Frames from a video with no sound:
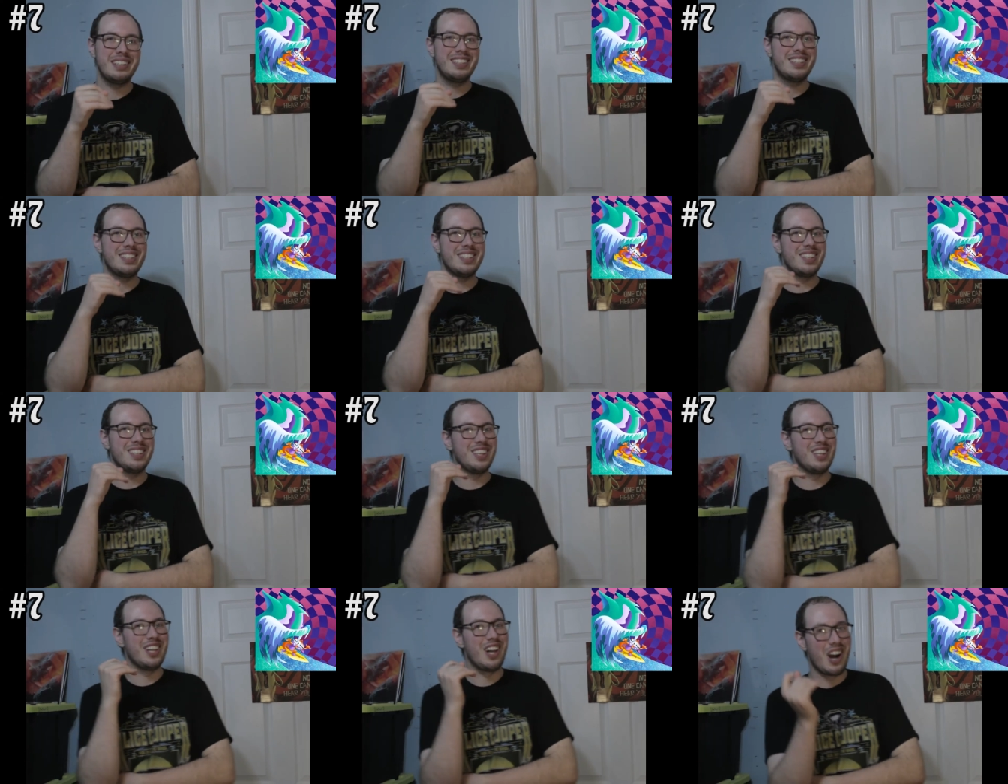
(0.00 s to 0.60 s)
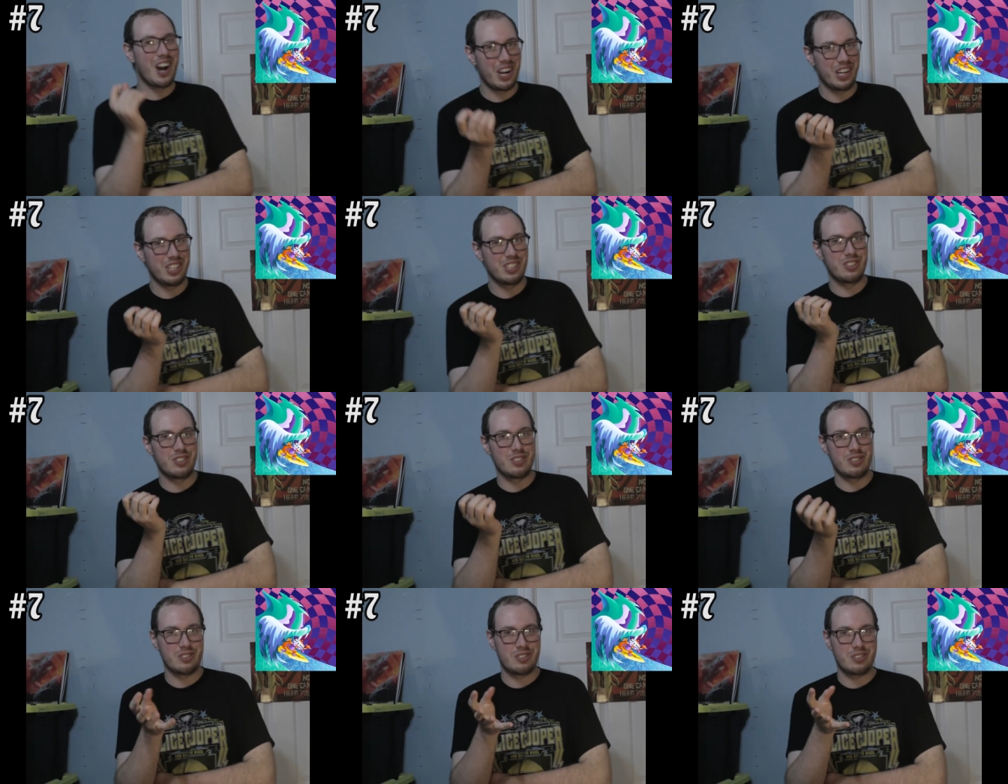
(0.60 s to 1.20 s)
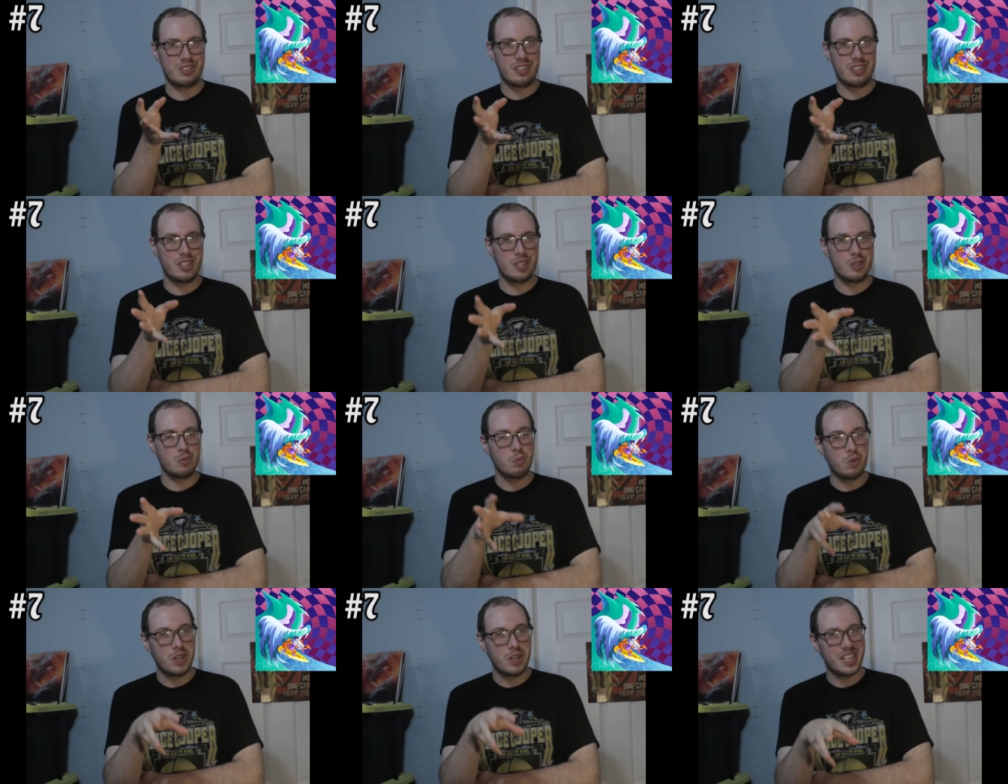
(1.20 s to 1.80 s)
the Liners is
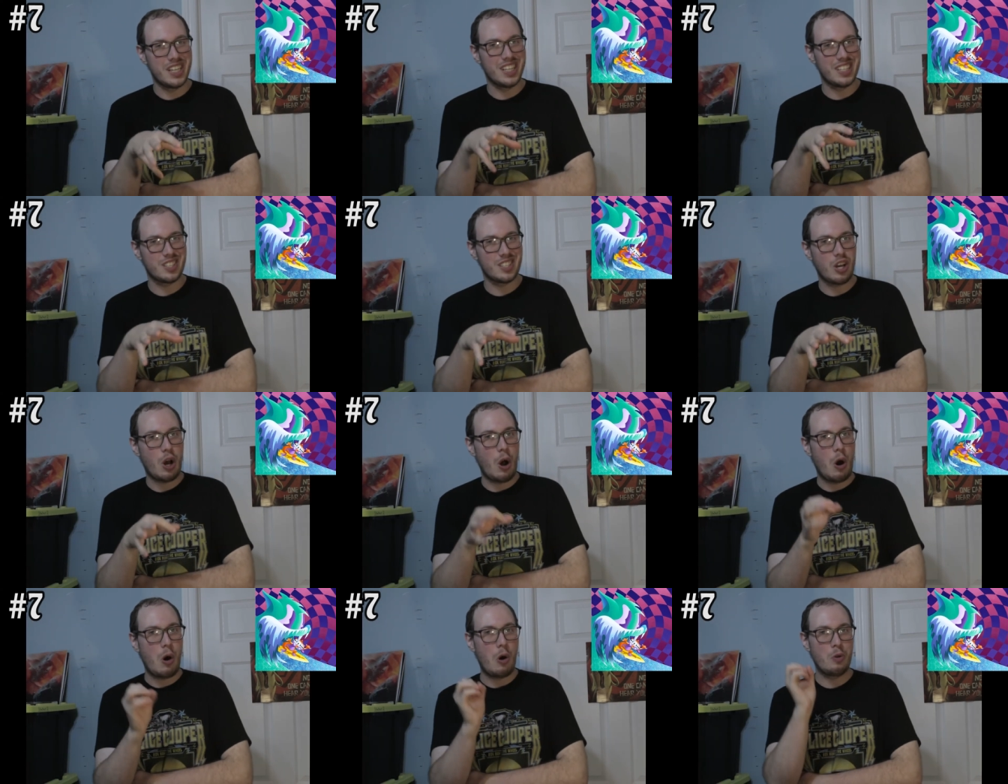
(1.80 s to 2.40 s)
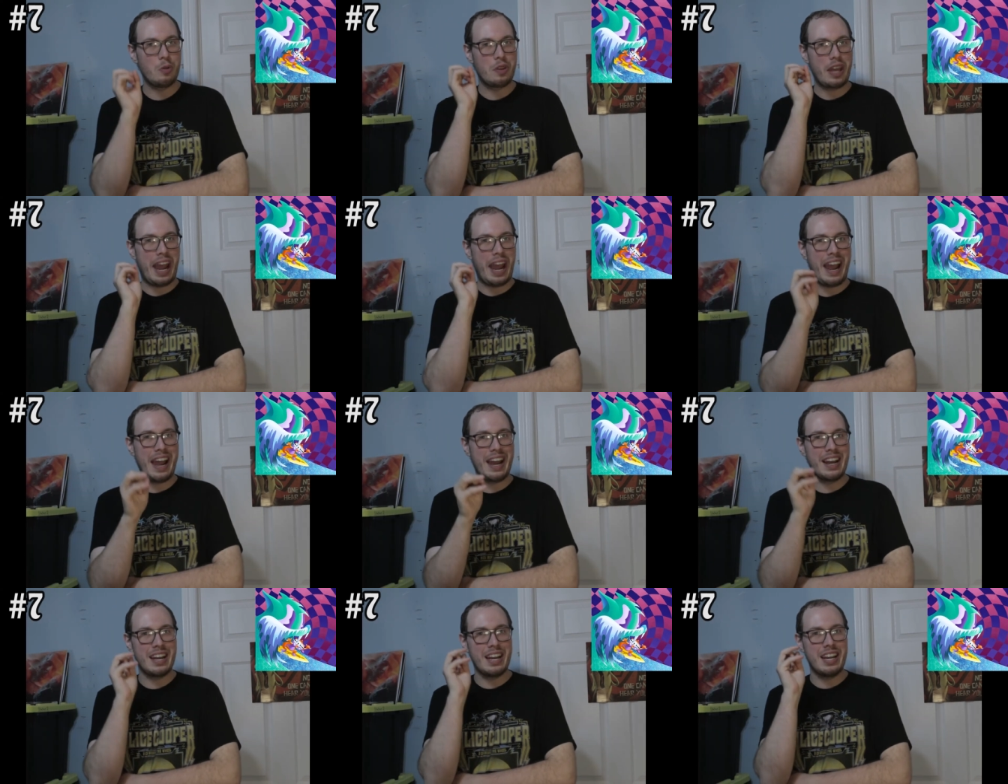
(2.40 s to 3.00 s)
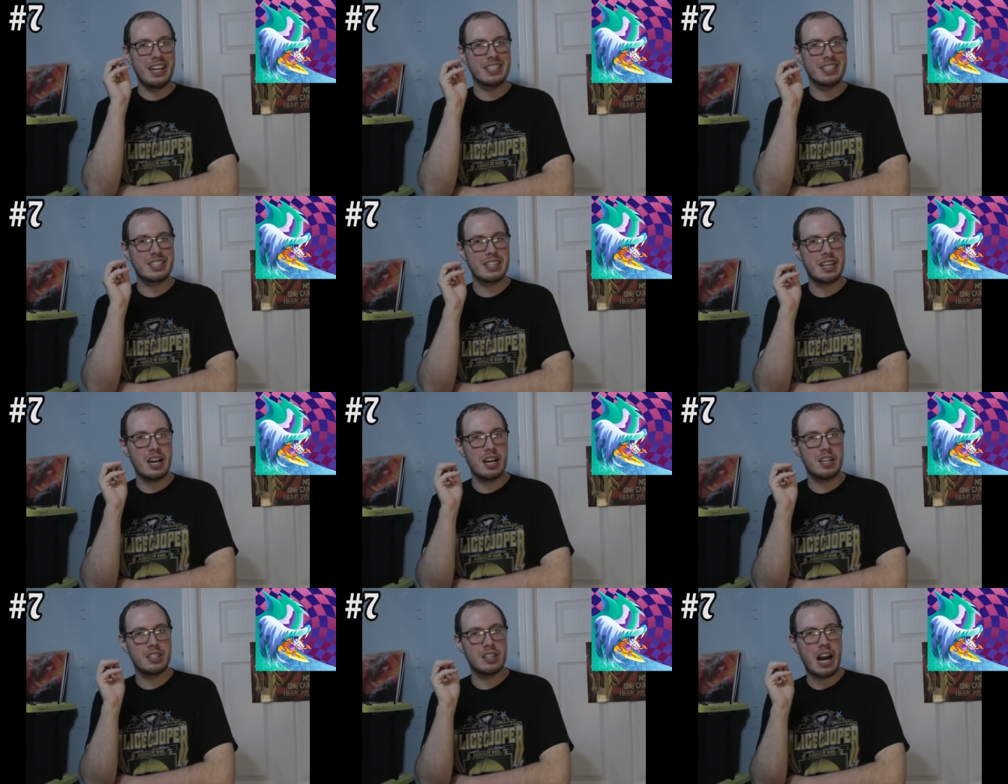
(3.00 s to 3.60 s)
what it's called, and it's
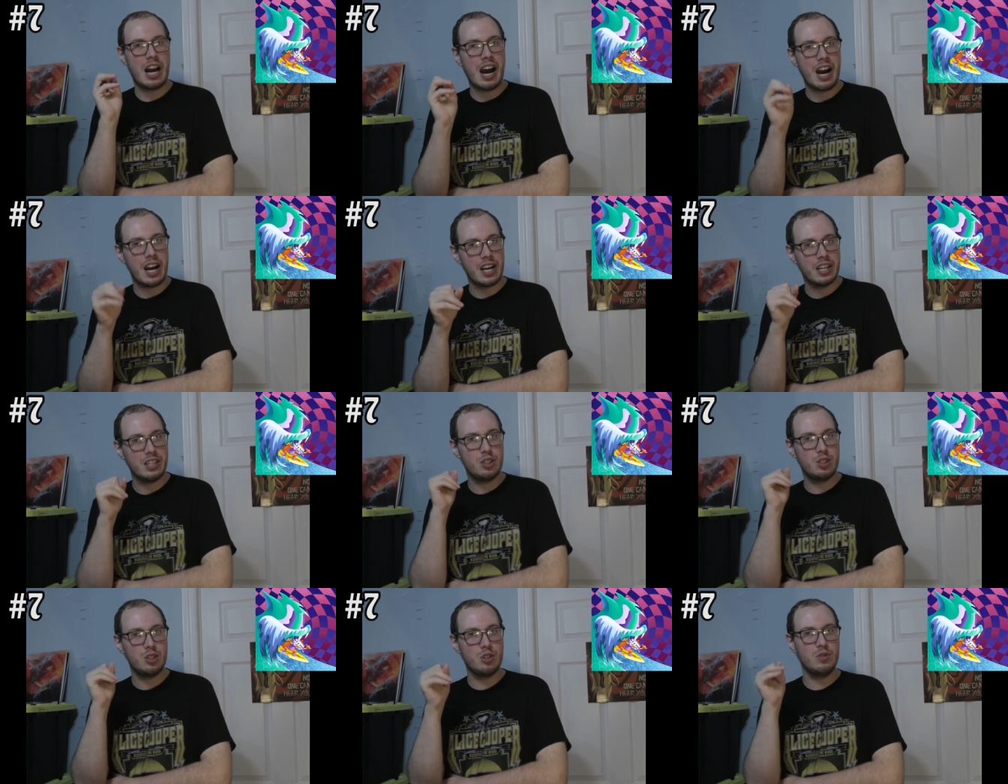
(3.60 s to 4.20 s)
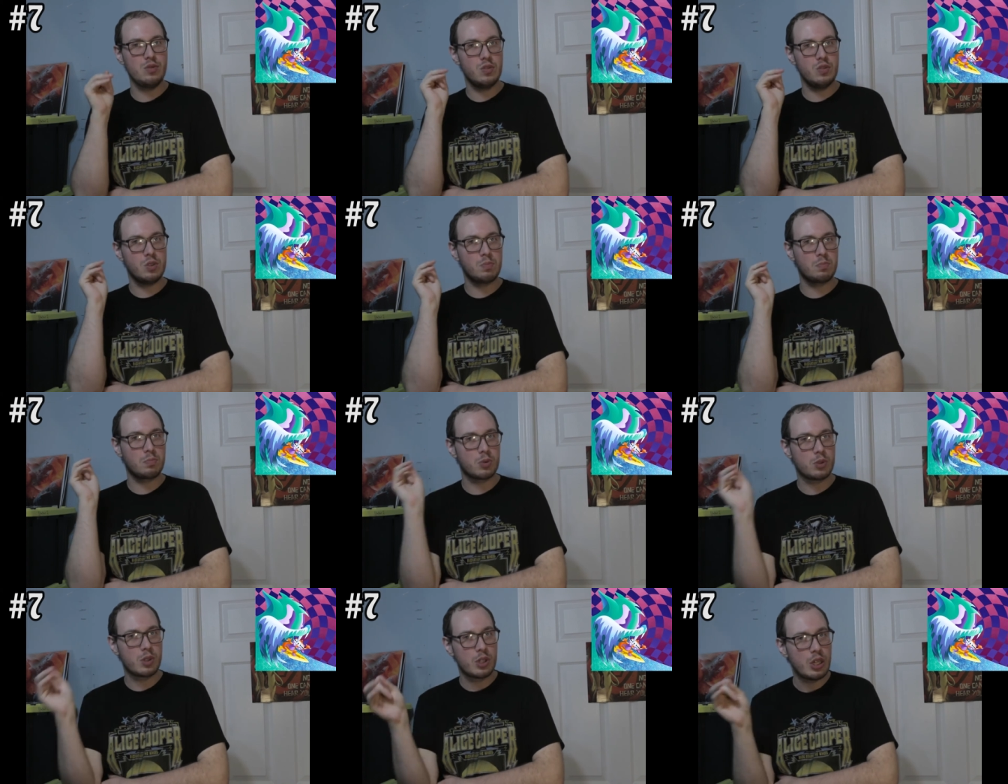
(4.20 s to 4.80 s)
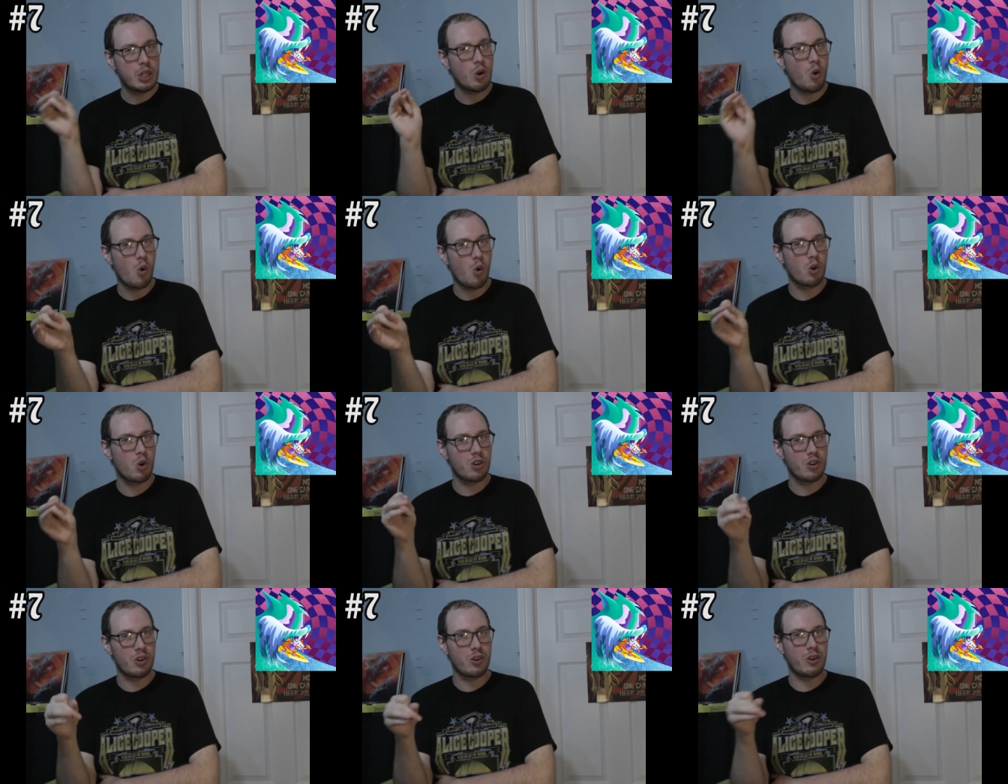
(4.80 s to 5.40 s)
an iTunes pre
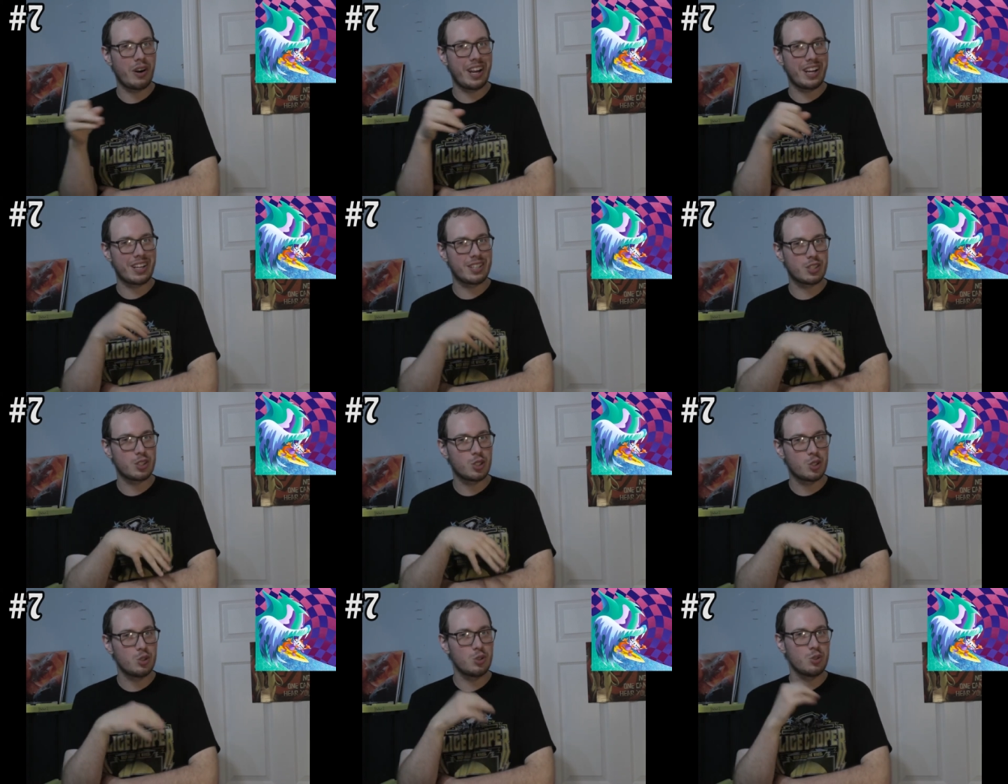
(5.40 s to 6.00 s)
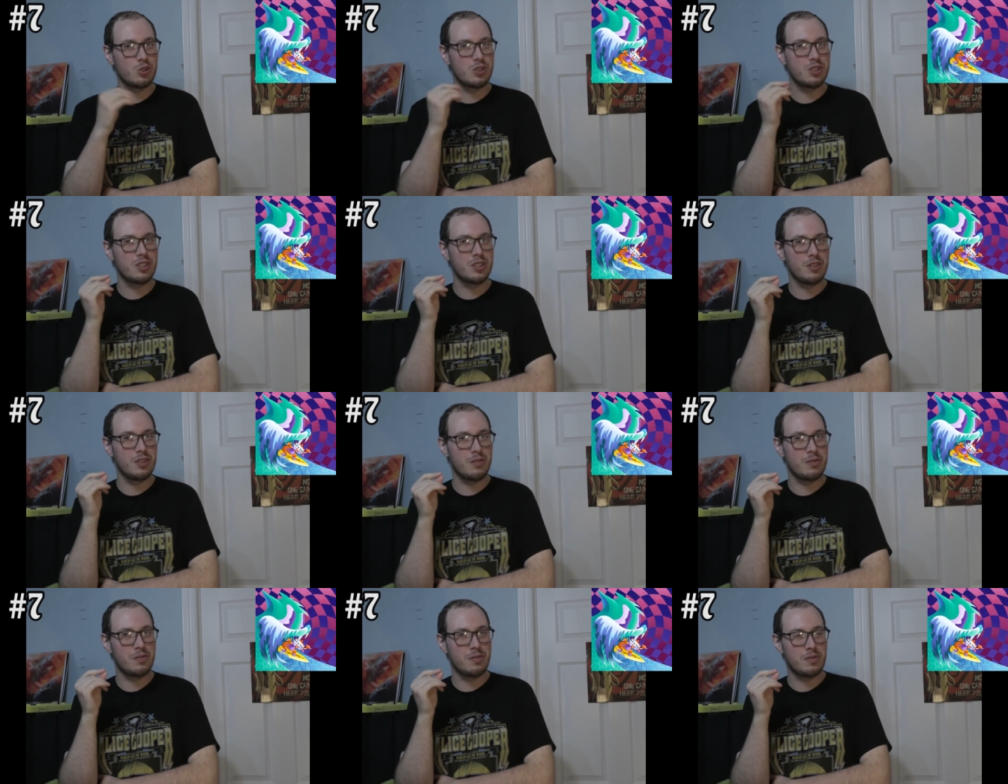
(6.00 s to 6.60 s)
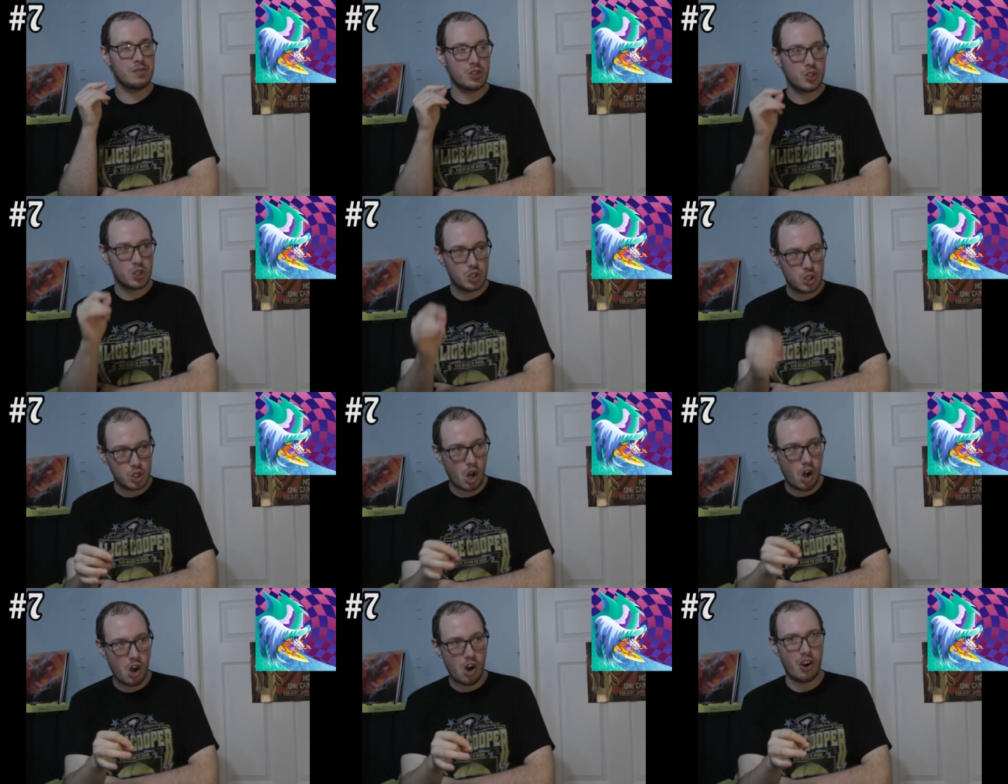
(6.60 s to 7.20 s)
order exclusive
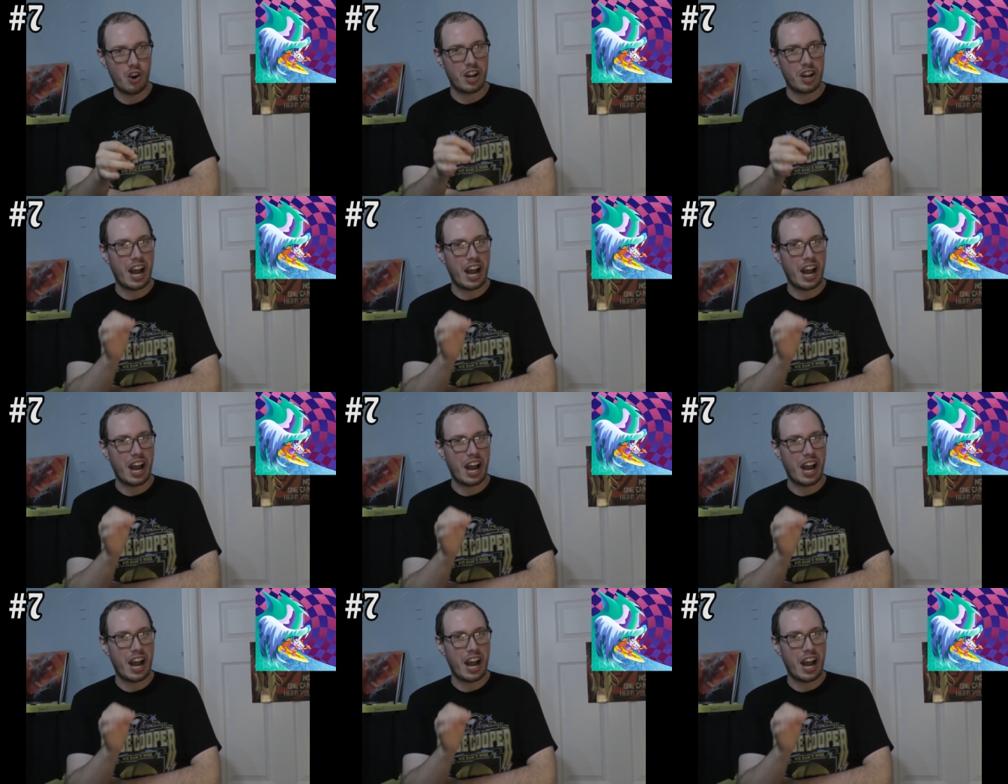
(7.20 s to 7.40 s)
song.